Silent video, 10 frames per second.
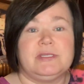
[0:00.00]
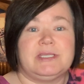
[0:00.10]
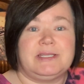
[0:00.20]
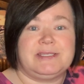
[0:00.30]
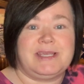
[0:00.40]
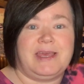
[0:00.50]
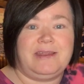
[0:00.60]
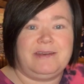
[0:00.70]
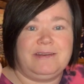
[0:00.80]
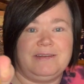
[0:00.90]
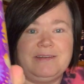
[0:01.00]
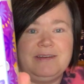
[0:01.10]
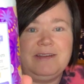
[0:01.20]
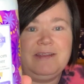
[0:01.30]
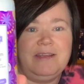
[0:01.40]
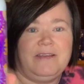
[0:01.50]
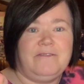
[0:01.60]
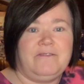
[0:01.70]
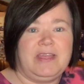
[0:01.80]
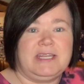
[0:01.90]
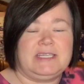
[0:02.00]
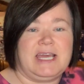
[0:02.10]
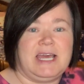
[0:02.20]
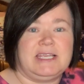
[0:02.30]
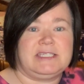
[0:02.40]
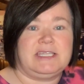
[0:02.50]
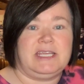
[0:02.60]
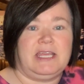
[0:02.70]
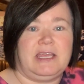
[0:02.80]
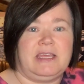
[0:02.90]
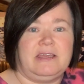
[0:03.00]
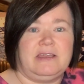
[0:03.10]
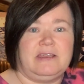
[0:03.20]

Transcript: Sunset. Fantastic.